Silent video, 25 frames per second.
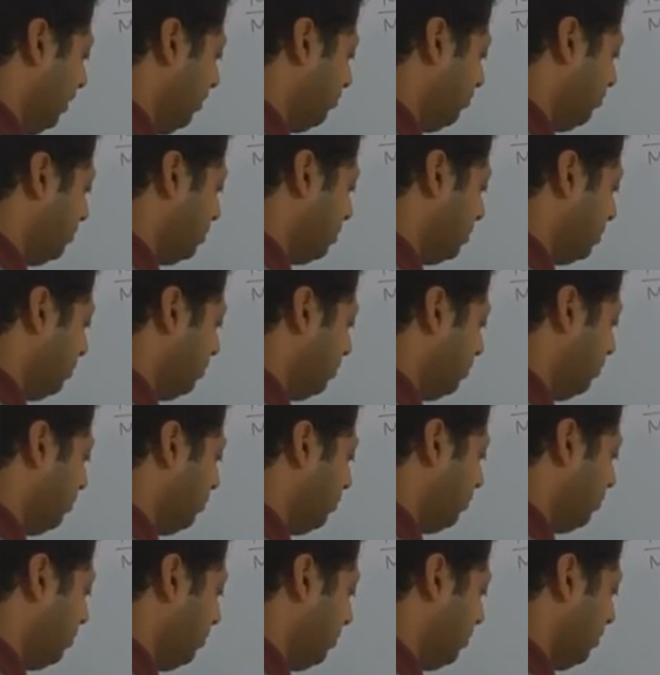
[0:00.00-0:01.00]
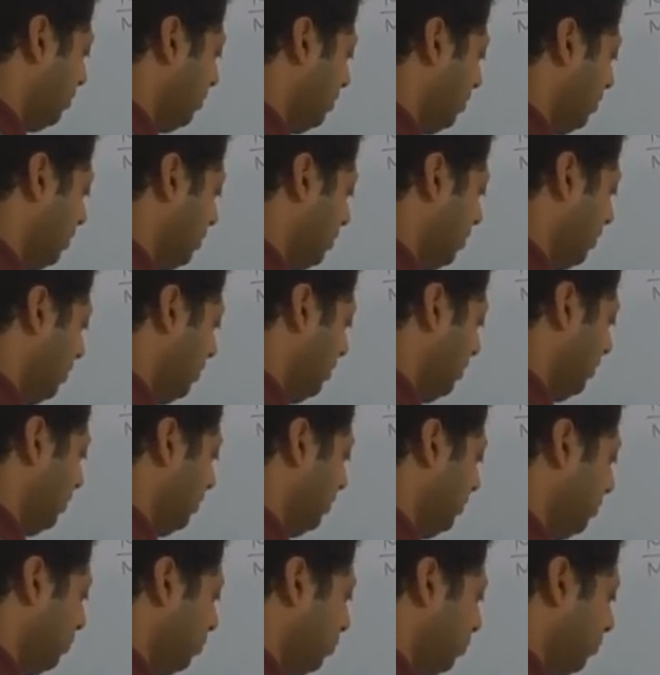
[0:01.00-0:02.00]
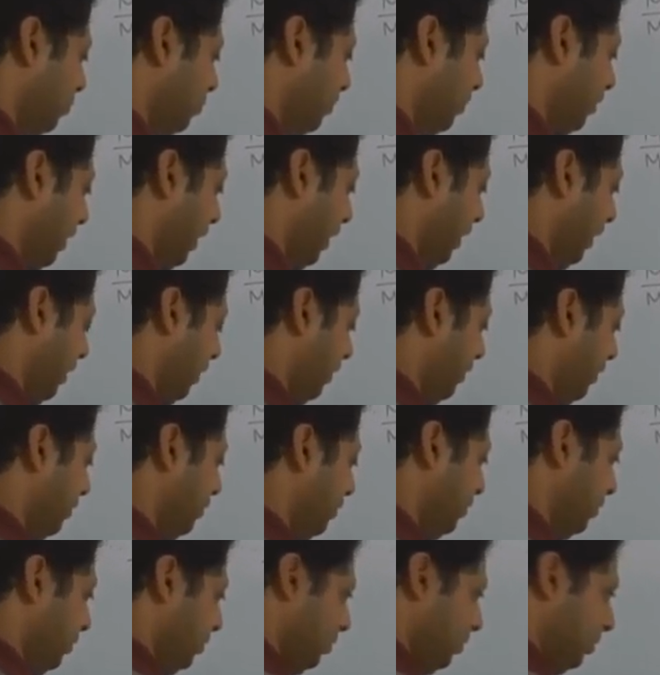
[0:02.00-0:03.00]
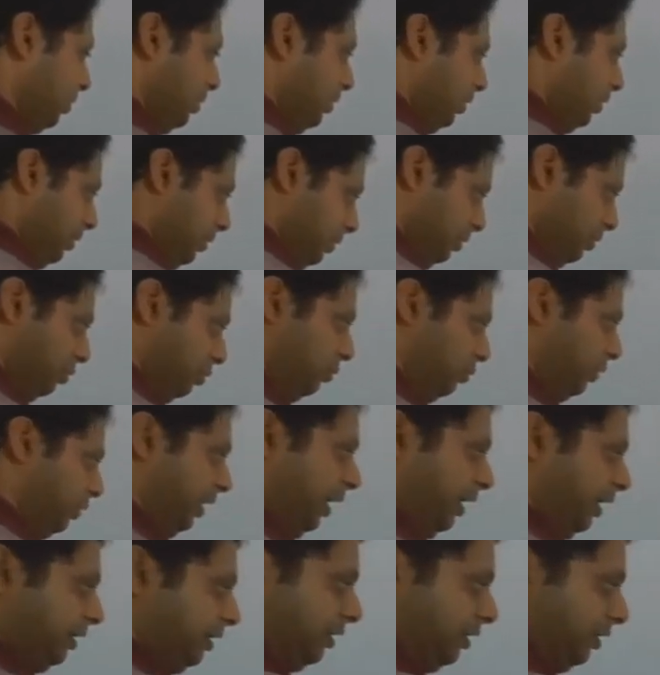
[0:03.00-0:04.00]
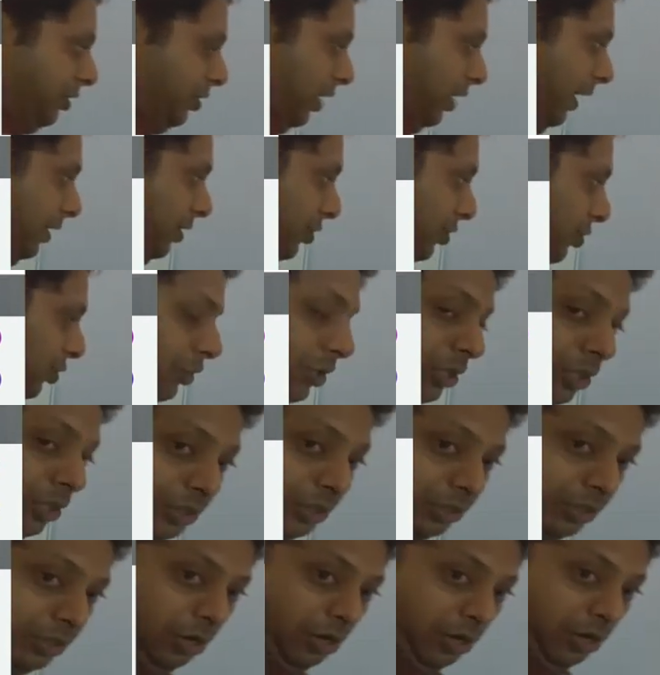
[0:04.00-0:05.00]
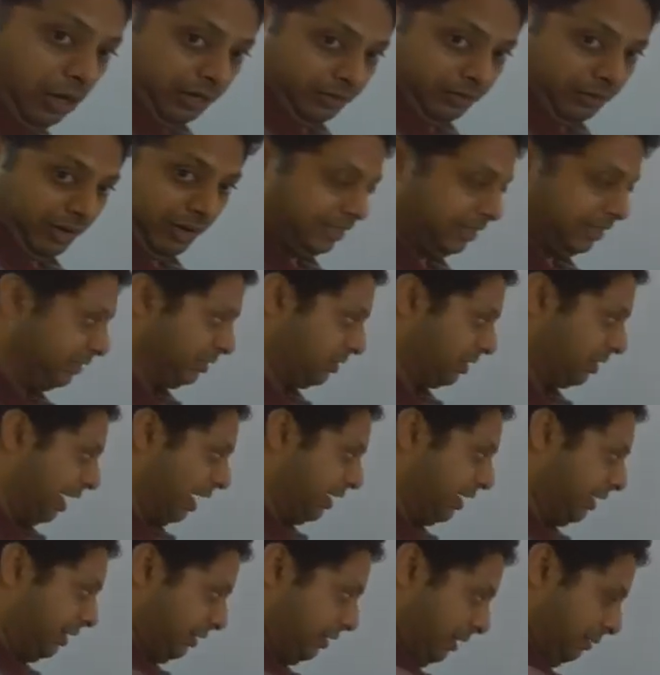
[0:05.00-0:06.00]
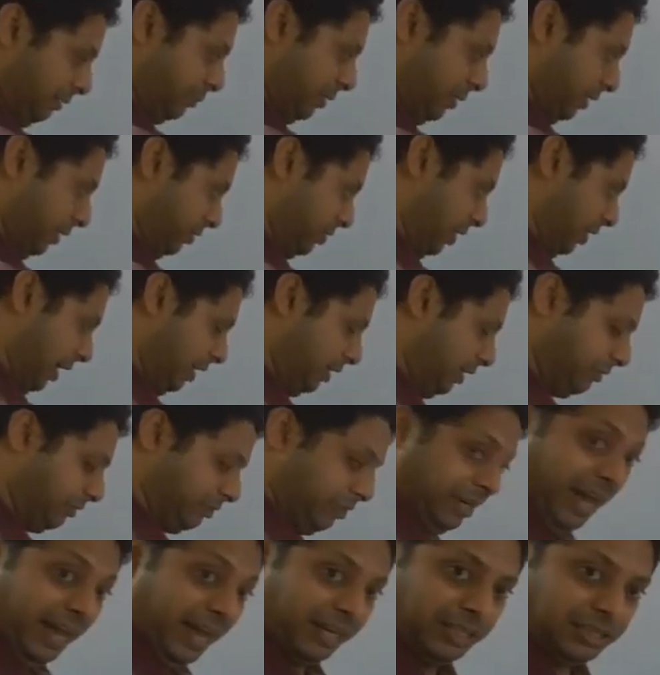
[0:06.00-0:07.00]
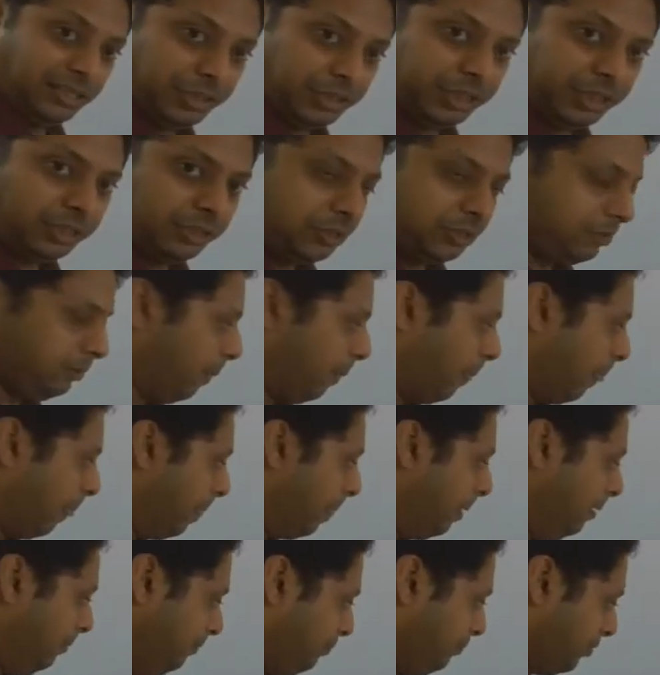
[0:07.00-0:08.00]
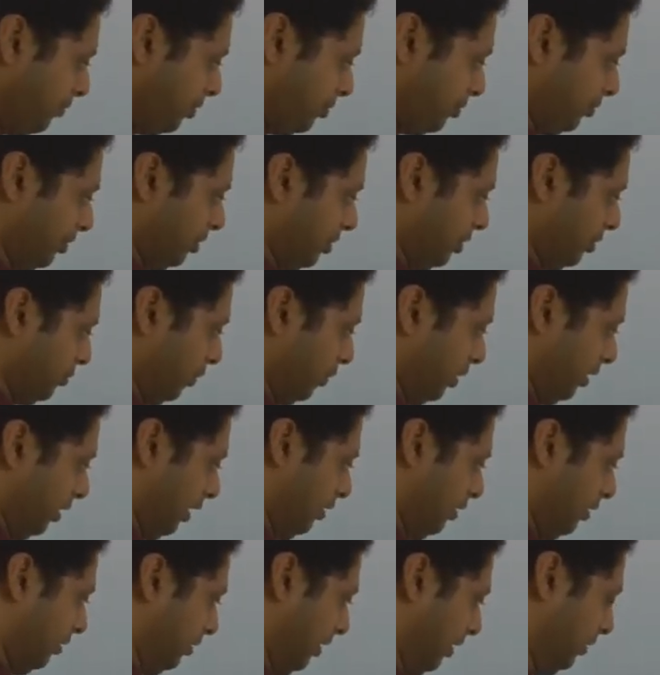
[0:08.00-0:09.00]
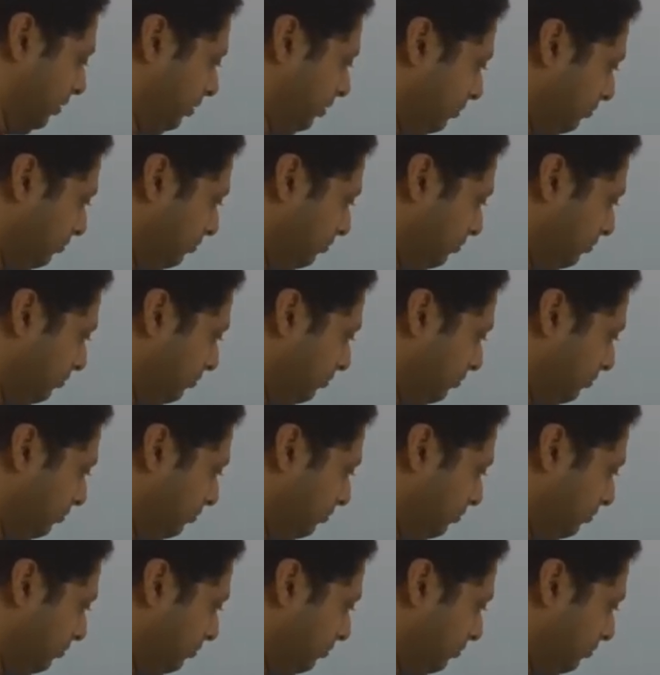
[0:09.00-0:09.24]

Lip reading: M0 into A. So when I change the right hand side and left hand side, rearrange it, so this is what I will get.